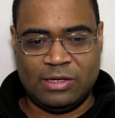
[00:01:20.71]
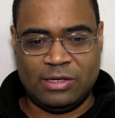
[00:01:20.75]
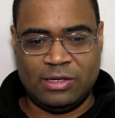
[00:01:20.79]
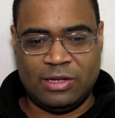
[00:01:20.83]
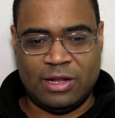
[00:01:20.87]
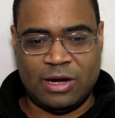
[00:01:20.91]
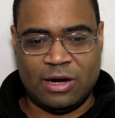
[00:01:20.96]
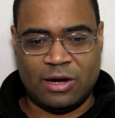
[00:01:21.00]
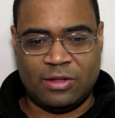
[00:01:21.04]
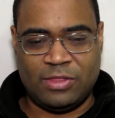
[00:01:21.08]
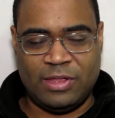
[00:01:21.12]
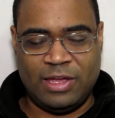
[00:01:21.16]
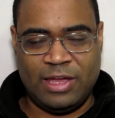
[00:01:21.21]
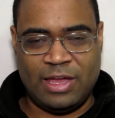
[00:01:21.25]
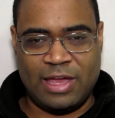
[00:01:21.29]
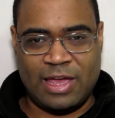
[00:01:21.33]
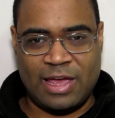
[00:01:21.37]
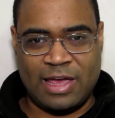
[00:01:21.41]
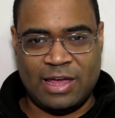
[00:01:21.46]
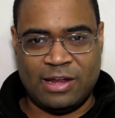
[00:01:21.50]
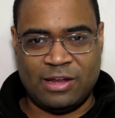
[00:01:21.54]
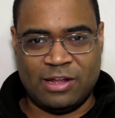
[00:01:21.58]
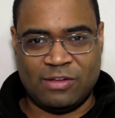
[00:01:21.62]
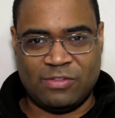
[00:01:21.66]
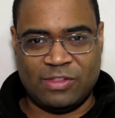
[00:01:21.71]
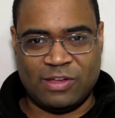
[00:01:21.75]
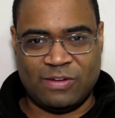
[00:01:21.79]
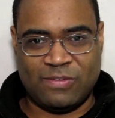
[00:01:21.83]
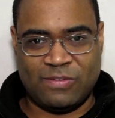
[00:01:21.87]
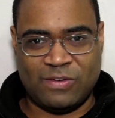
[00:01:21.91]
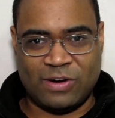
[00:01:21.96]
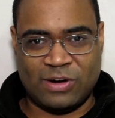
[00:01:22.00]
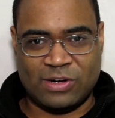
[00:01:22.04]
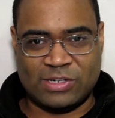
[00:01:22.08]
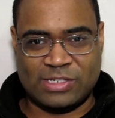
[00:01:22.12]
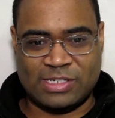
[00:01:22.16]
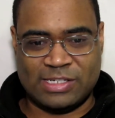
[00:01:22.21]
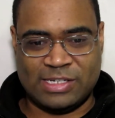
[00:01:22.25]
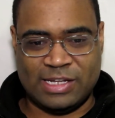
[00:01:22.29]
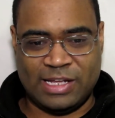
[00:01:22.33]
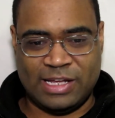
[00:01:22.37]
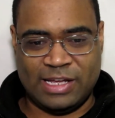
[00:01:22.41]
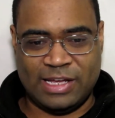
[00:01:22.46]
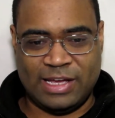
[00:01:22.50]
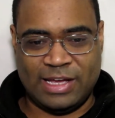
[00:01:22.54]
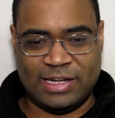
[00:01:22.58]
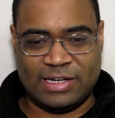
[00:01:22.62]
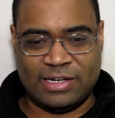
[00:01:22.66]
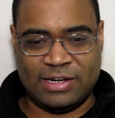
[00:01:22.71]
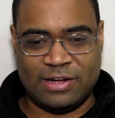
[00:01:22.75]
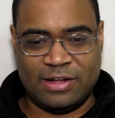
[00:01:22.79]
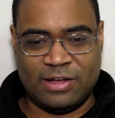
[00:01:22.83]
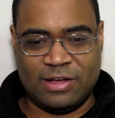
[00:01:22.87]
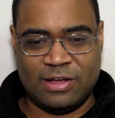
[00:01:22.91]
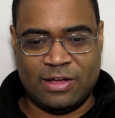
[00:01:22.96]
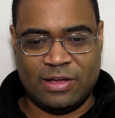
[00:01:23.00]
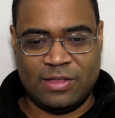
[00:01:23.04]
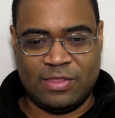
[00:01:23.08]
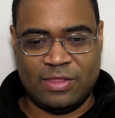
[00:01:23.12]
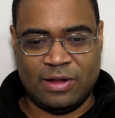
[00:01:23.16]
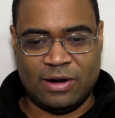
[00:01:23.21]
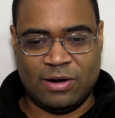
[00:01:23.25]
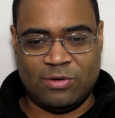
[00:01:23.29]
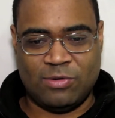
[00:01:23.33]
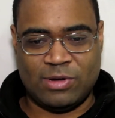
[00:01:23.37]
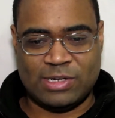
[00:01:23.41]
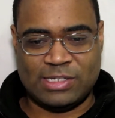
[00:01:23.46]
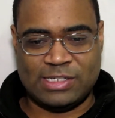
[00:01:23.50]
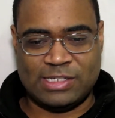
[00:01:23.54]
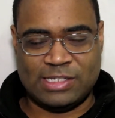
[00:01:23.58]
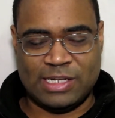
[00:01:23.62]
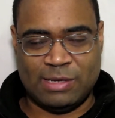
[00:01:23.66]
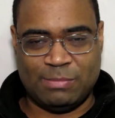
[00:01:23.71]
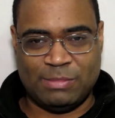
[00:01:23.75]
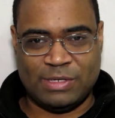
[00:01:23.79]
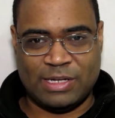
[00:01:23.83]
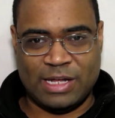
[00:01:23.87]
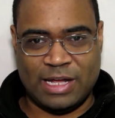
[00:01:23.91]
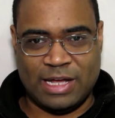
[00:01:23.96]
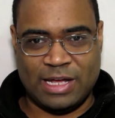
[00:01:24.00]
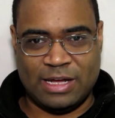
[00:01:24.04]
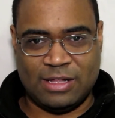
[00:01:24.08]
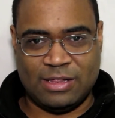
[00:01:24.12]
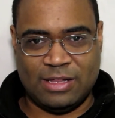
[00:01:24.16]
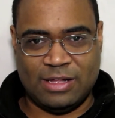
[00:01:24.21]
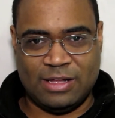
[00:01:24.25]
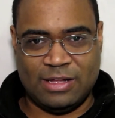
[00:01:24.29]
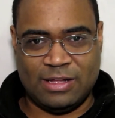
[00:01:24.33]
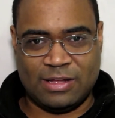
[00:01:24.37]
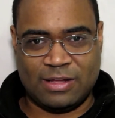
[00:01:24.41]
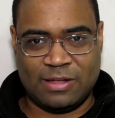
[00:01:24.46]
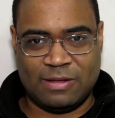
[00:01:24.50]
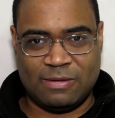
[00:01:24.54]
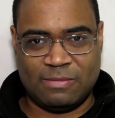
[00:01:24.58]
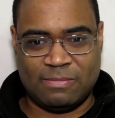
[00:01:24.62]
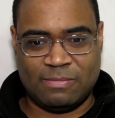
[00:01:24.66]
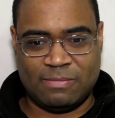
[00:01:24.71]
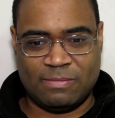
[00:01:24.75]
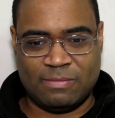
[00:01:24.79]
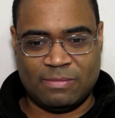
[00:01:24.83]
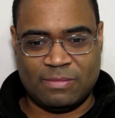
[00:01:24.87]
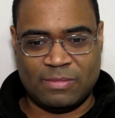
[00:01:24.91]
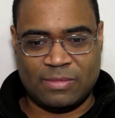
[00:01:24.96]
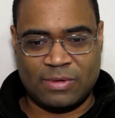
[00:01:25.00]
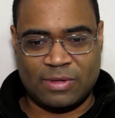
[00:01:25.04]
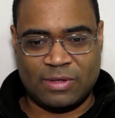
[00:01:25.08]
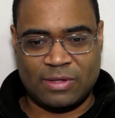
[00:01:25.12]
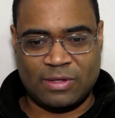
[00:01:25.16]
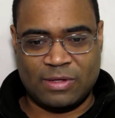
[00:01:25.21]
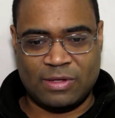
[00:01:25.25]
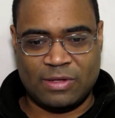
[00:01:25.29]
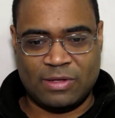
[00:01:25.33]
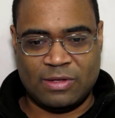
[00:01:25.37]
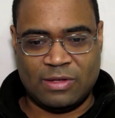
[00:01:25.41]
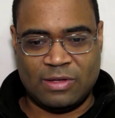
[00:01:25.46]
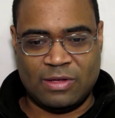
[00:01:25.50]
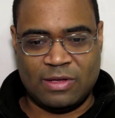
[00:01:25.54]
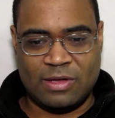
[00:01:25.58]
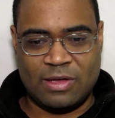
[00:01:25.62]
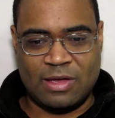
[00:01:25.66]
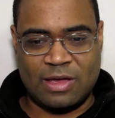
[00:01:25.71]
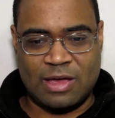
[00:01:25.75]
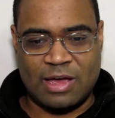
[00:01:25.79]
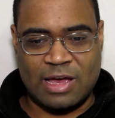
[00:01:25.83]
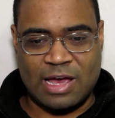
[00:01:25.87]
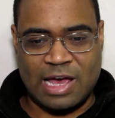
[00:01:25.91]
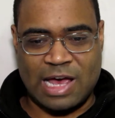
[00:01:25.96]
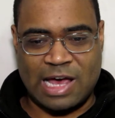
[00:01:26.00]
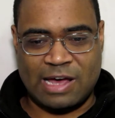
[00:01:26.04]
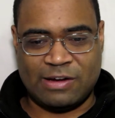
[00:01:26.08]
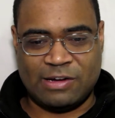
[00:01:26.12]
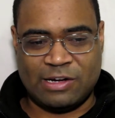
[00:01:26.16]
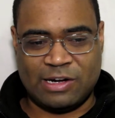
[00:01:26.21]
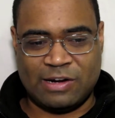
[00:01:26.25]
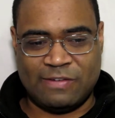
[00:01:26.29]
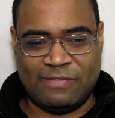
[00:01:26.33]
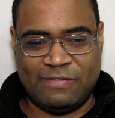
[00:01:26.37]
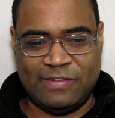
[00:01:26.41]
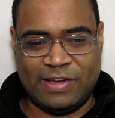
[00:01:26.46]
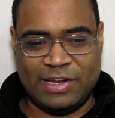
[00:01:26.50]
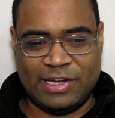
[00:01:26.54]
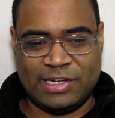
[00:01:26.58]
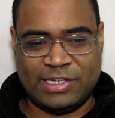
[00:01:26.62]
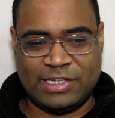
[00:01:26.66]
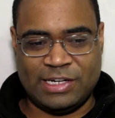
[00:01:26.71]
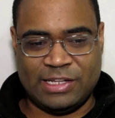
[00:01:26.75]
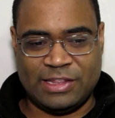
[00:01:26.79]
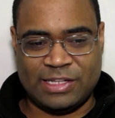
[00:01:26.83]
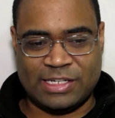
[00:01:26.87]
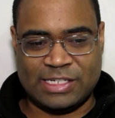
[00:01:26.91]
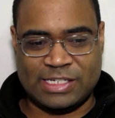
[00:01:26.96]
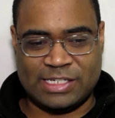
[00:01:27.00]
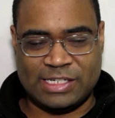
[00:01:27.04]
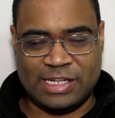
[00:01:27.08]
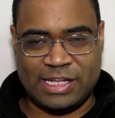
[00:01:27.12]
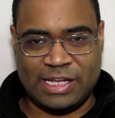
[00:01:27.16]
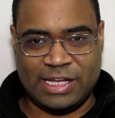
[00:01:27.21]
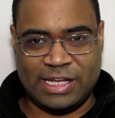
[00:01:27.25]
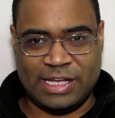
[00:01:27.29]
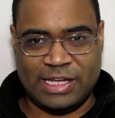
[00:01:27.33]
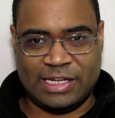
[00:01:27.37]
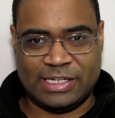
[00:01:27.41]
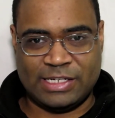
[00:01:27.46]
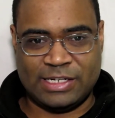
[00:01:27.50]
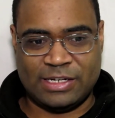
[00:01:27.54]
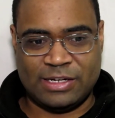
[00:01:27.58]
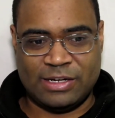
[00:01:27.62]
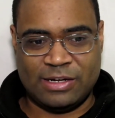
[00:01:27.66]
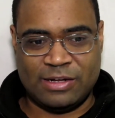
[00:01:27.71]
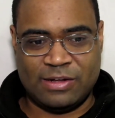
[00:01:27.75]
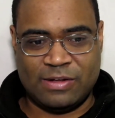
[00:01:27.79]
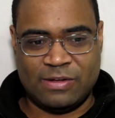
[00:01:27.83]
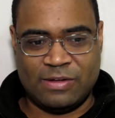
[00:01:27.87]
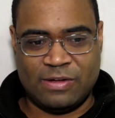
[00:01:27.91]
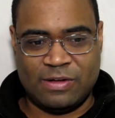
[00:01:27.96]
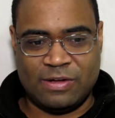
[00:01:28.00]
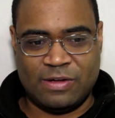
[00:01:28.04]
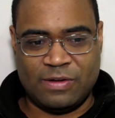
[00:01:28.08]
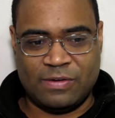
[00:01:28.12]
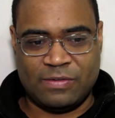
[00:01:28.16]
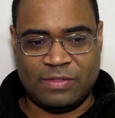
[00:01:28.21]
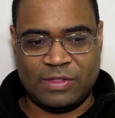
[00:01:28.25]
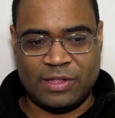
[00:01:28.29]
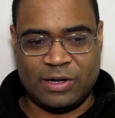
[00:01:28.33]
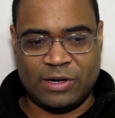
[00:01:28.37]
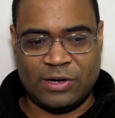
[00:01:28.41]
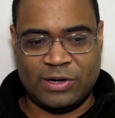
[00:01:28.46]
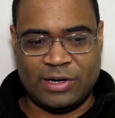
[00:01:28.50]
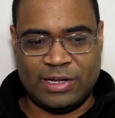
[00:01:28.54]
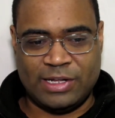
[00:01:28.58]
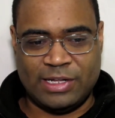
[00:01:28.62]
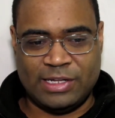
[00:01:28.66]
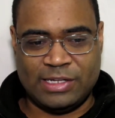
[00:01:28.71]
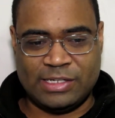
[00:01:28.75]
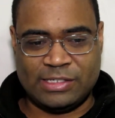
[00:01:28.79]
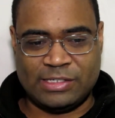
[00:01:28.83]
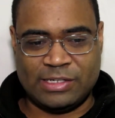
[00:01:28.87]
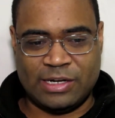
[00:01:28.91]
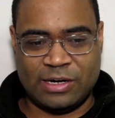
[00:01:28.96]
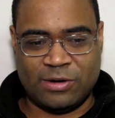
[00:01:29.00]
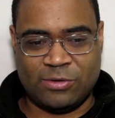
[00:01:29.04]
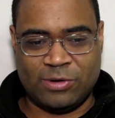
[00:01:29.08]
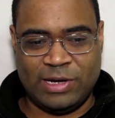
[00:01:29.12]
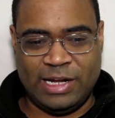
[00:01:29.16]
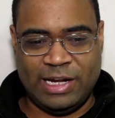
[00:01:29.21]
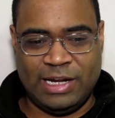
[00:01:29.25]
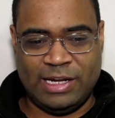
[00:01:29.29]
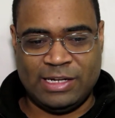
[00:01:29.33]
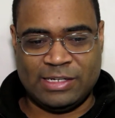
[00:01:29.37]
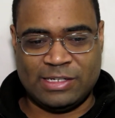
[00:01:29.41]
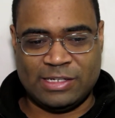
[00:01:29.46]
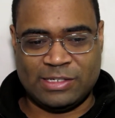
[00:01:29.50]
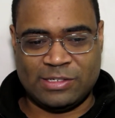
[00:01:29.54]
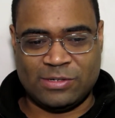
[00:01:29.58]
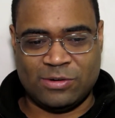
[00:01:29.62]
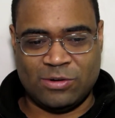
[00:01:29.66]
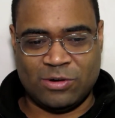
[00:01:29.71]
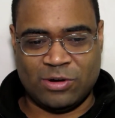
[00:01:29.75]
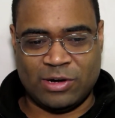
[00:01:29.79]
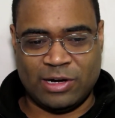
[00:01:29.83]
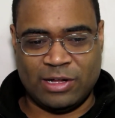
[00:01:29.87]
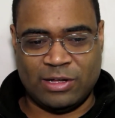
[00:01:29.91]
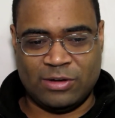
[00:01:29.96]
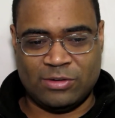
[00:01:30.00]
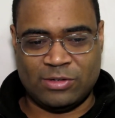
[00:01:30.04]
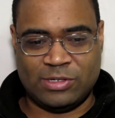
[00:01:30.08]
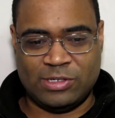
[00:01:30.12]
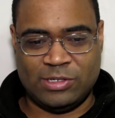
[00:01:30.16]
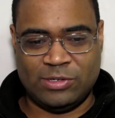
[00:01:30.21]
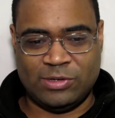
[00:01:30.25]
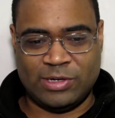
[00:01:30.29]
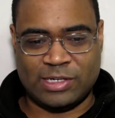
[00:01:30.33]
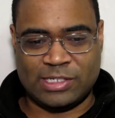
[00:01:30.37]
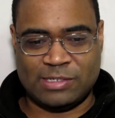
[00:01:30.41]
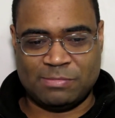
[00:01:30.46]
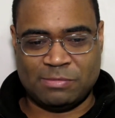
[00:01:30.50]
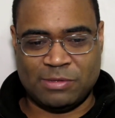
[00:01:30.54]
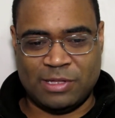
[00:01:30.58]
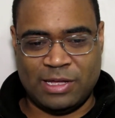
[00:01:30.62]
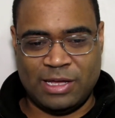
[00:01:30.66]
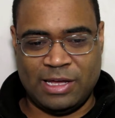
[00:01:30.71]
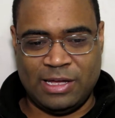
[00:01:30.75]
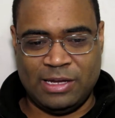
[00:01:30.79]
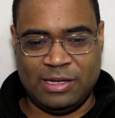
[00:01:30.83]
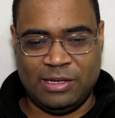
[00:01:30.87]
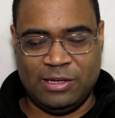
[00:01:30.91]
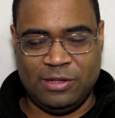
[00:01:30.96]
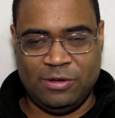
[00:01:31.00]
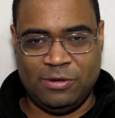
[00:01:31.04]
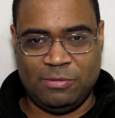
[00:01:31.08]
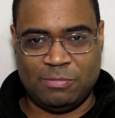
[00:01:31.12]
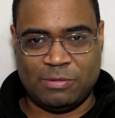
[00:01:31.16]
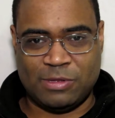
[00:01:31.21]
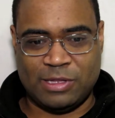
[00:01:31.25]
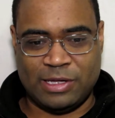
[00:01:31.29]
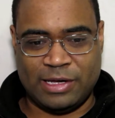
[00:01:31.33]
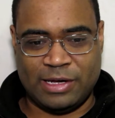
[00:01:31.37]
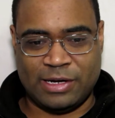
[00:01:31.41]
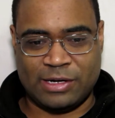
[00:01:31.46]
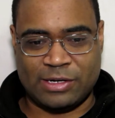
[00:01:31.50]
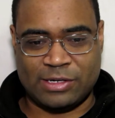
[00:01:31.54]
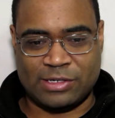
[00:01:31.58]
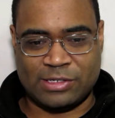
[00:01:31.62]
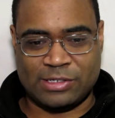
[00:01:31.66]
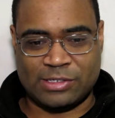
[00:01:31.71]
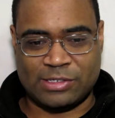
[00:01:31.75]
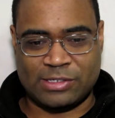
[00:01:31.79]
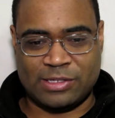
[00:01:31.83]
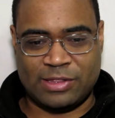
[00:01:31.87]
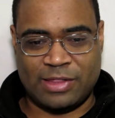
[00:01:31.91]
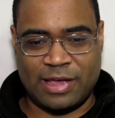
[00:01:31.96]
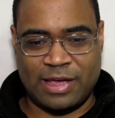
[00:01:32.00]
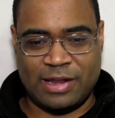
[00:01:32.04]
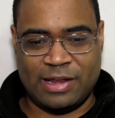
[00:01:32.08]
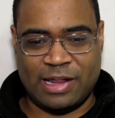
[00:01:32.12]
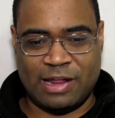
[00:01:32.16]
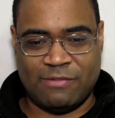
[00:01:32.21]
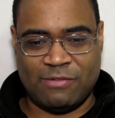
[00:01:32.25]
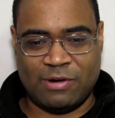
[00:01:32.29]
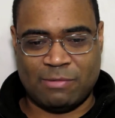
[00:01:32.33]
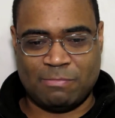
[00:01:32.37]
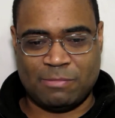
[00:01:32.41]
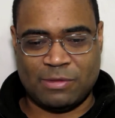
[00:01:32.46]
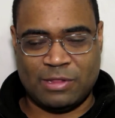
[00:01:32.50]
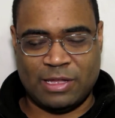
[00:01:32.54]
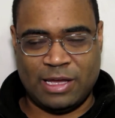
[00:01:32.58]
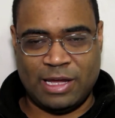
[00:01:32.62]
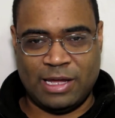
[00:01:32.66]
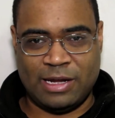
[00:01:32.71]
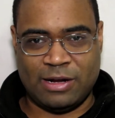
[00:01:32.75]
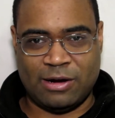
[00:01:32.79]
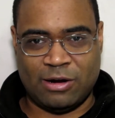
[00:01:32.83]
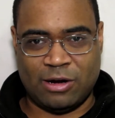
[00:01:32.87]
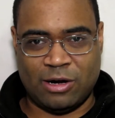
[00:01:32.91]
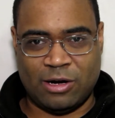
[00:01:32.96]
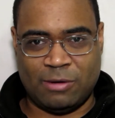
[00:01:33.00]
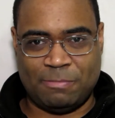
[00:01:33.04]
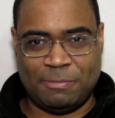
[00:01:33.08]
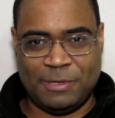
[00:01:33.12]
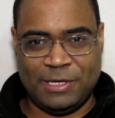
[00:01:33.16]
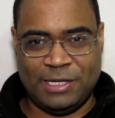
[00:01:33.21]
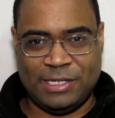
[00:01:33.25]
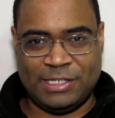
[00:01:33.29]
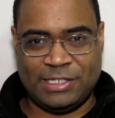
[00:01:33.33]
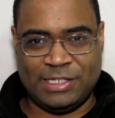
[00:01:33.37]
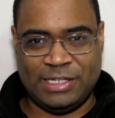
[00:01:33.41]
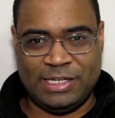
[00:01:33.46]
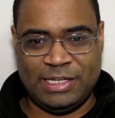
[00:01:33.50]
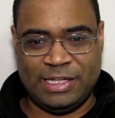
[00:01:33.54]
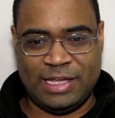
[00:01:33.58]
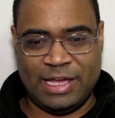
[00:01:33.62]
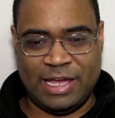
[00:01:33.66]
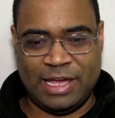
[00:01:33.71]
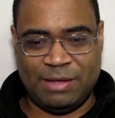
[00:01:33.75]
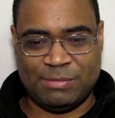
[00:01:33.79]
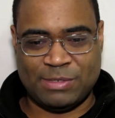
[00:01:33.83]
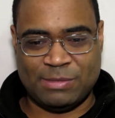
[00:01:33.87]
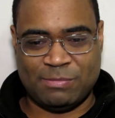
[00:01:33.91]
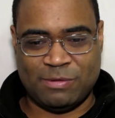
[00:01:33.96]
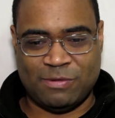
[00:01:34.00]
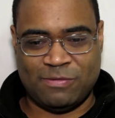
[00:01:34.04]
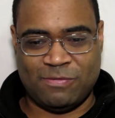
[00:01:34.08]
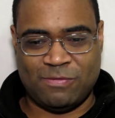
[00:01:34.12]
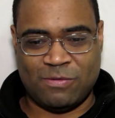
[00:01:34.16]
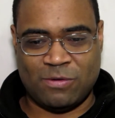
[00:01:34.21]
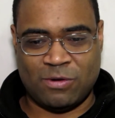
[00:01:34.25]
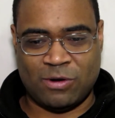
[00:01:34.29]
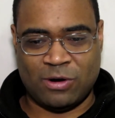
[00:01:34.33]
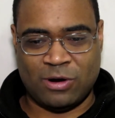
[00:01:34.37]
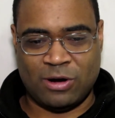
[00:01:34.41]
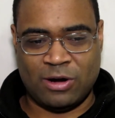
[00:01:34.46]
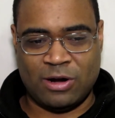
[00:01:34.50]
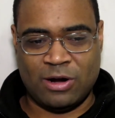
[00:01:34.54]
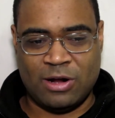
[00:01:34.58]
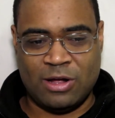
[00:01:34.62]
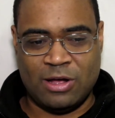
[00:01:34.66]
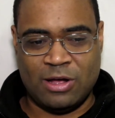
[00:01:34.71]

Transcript: Near the end of the first stage, there was some dialogue. After finishing the stage, there is a reading tutorial to explain new players that never played RPG games before